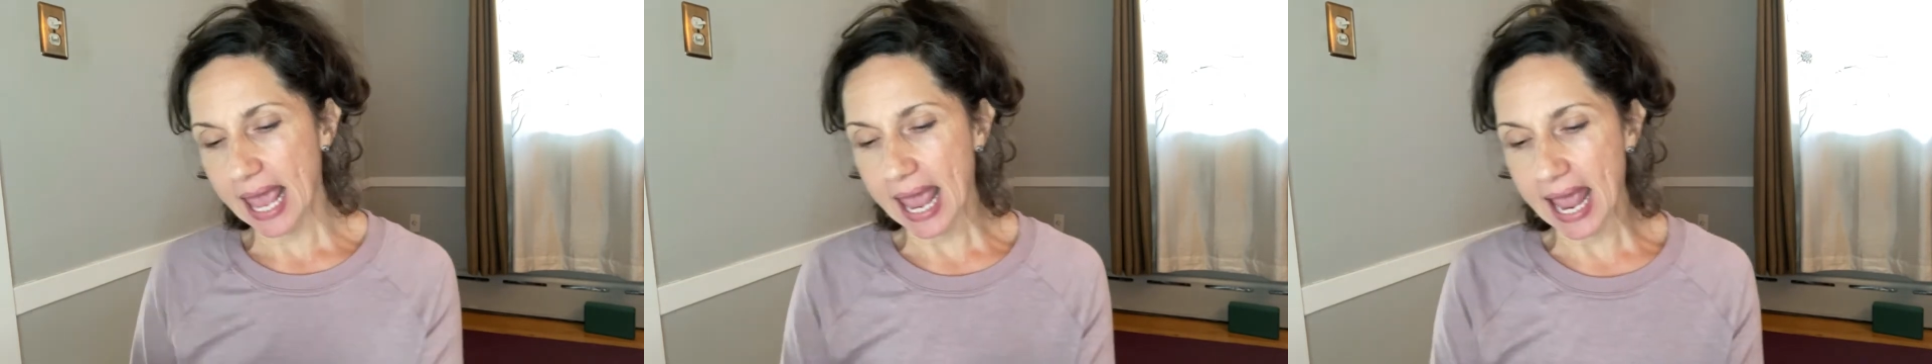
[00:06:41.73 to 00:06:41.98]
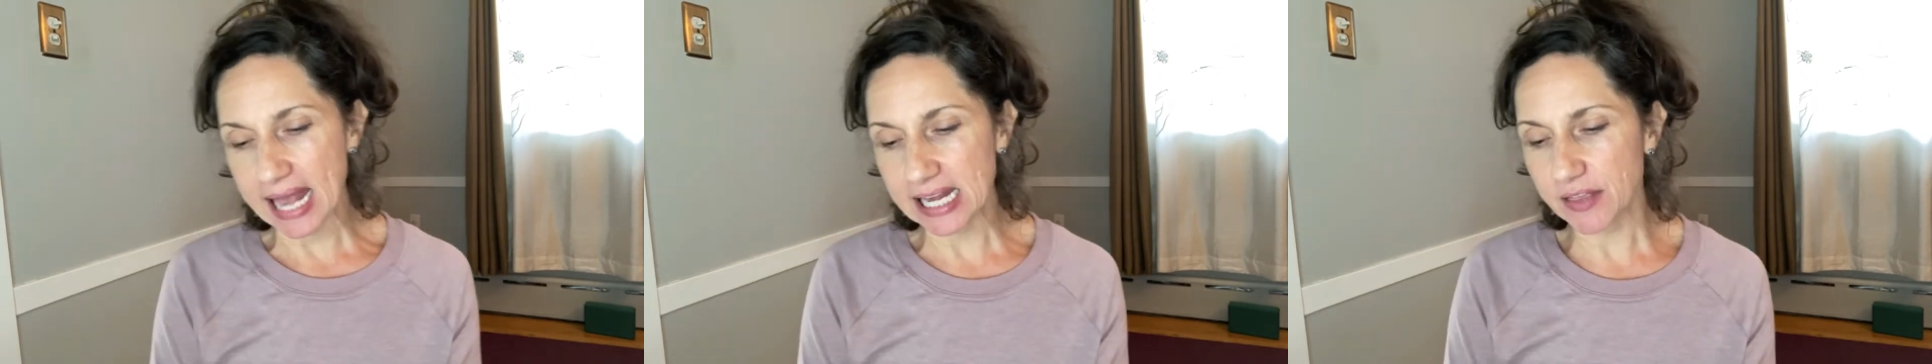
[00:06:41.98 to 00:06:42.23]

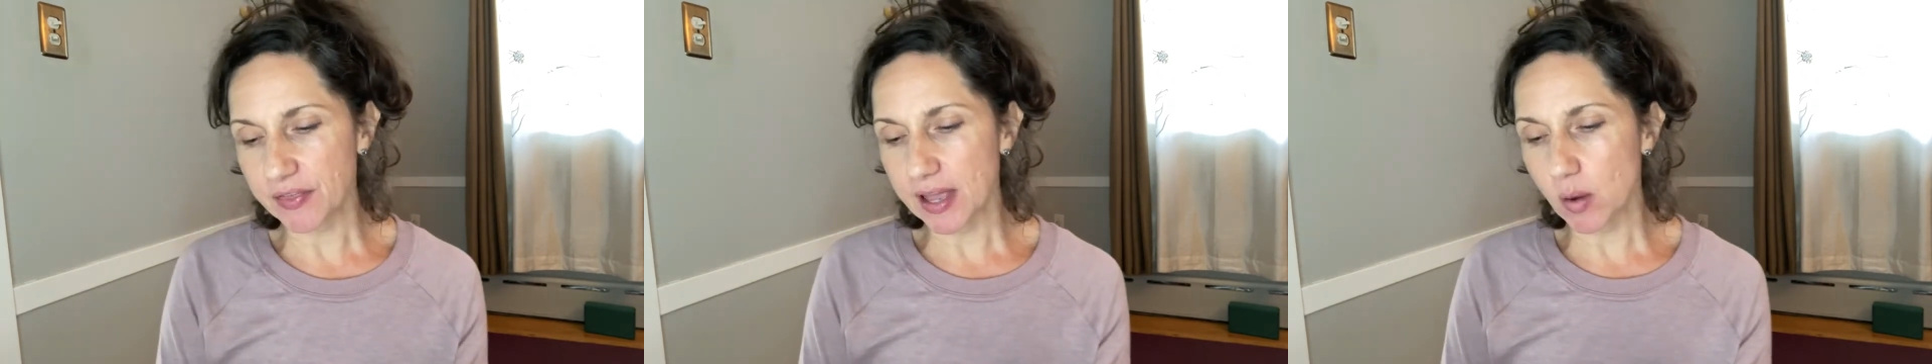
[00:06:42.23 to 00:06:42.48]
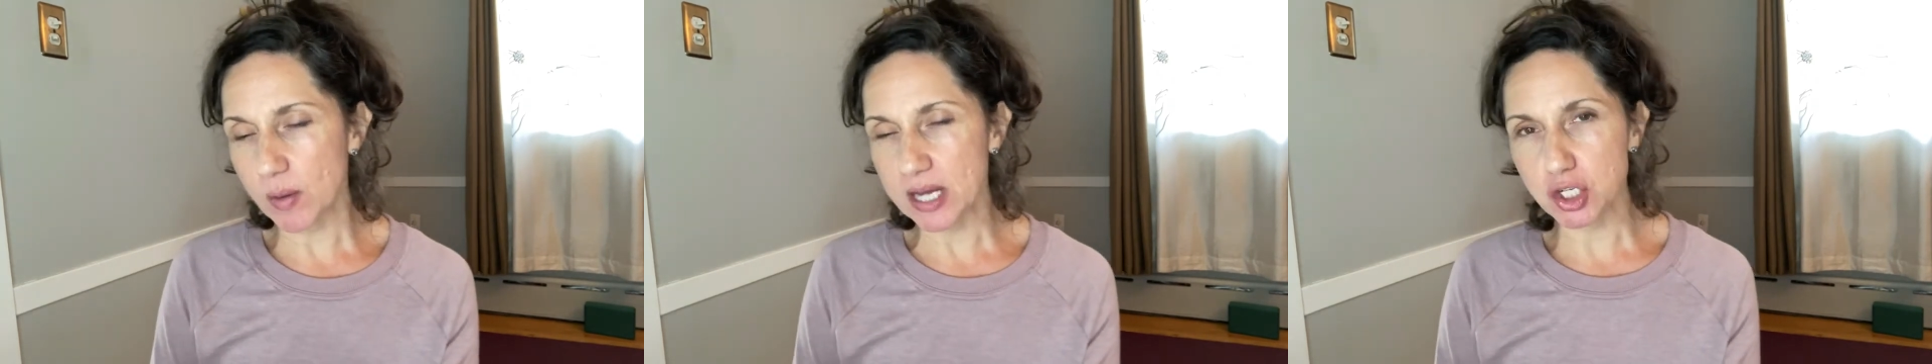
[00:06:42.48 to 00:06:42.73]

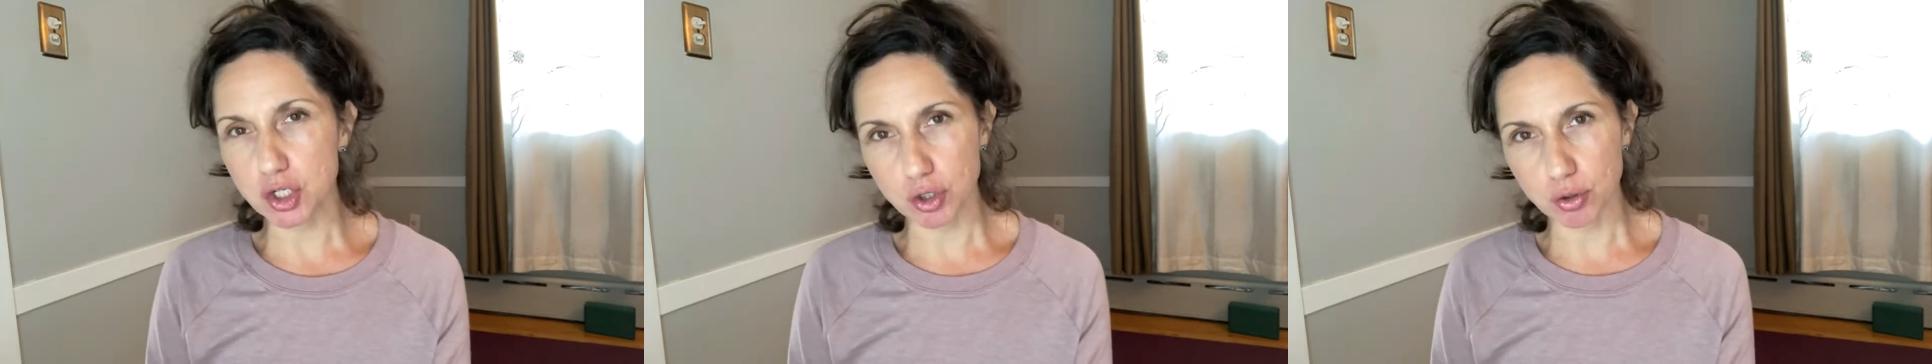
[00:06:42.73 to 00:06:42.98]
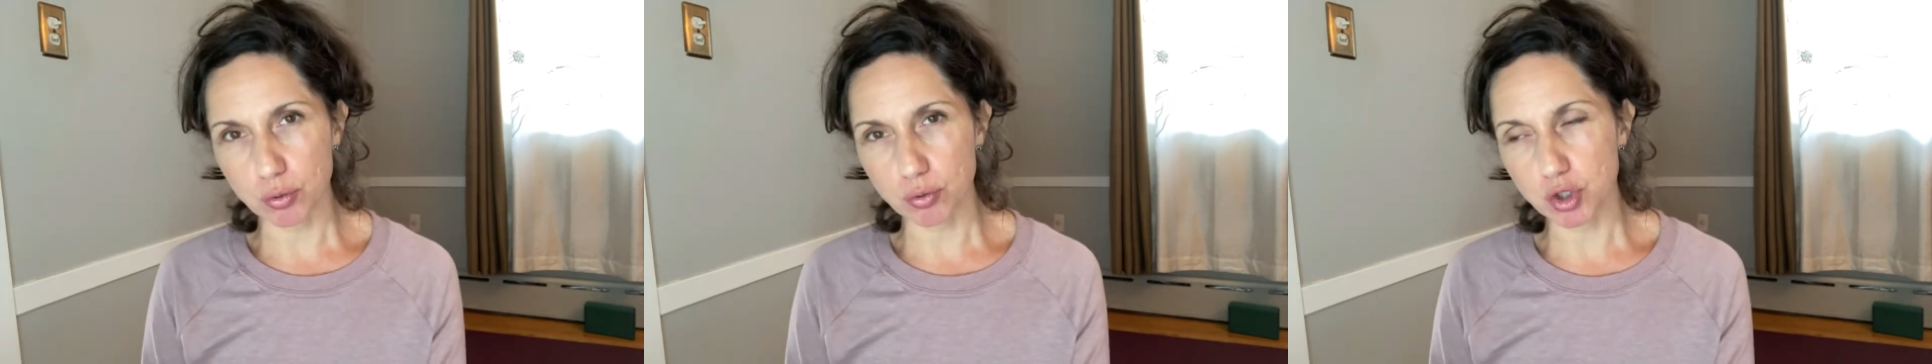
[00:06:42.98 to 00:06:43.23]
Anything we
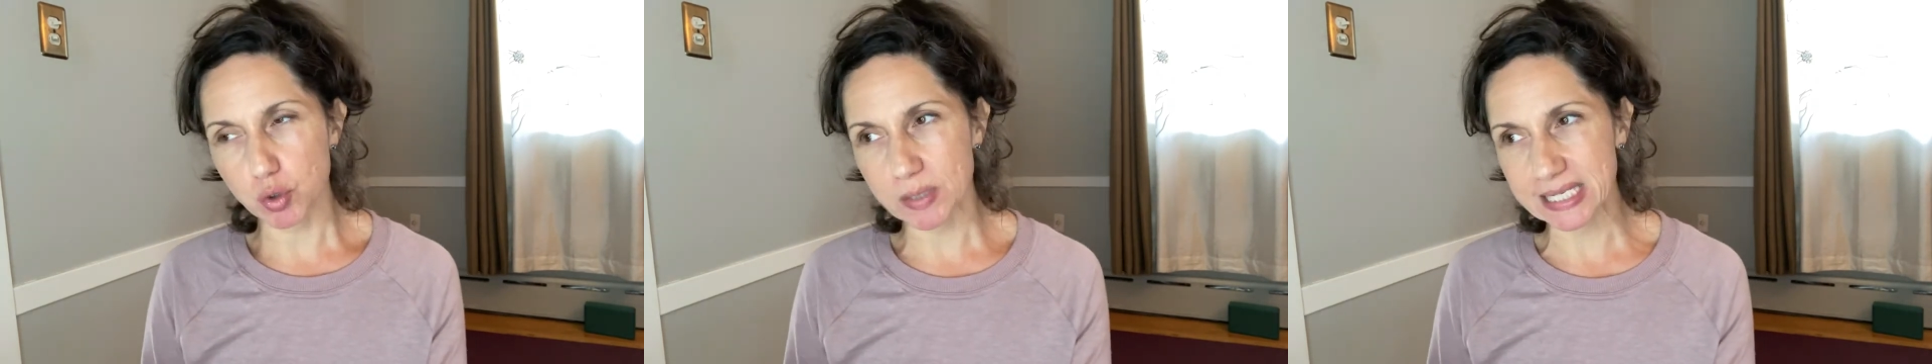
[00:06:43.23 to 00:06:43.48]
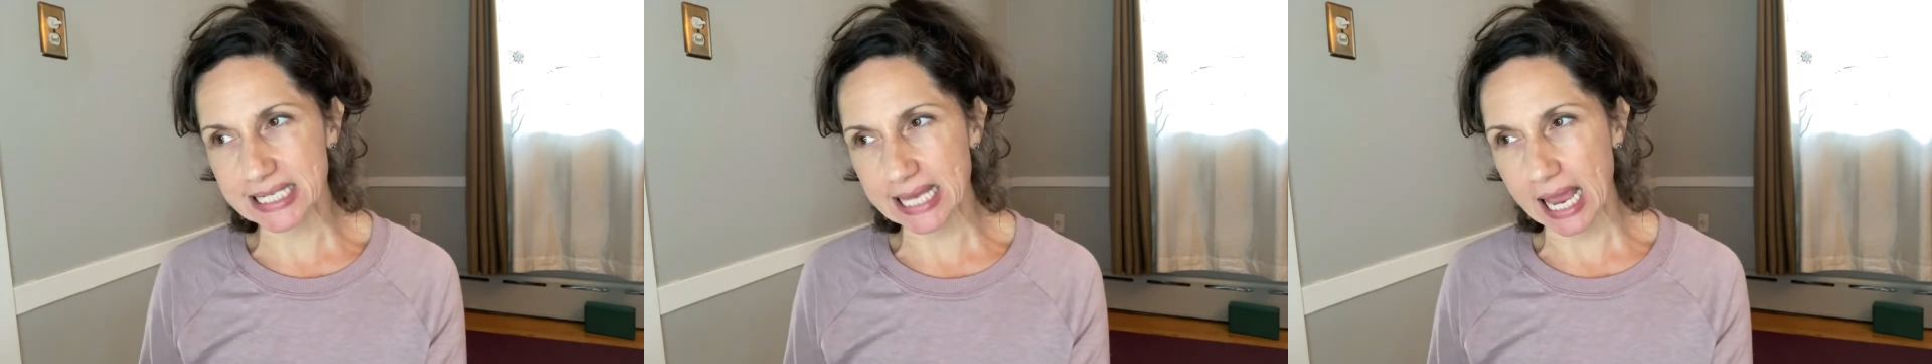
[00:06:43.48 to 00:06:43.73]
do to
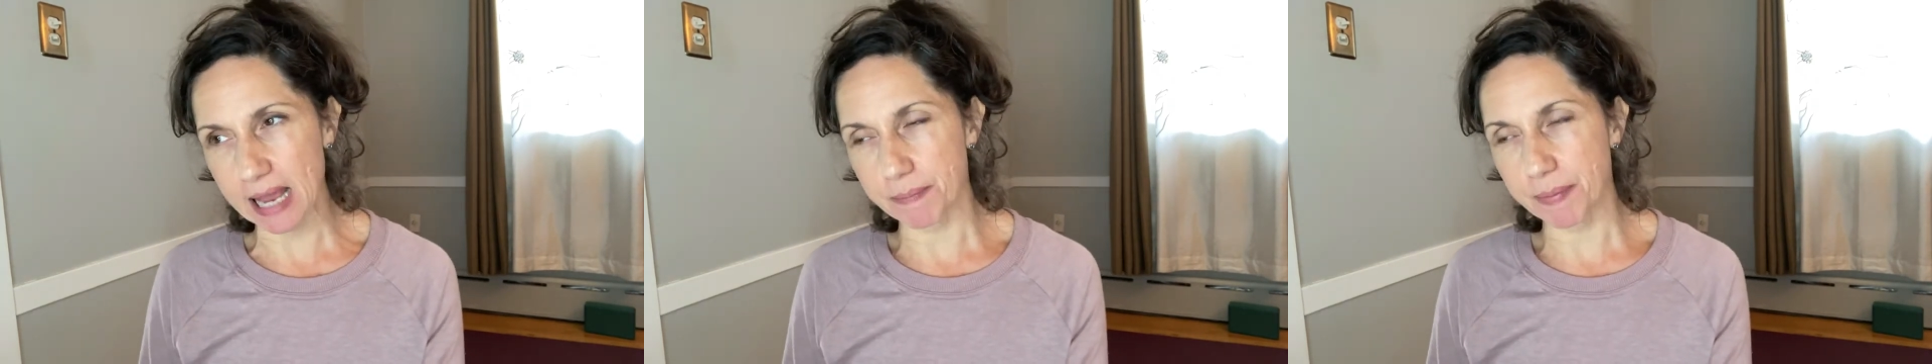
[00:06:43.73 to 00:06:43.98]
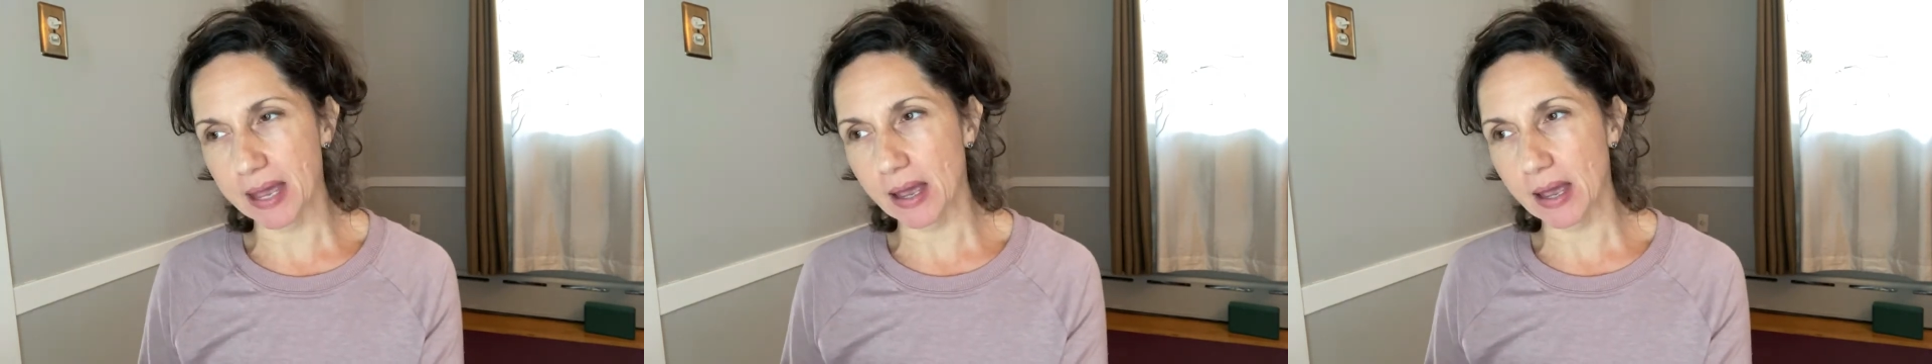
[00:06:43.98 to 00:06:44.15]
escape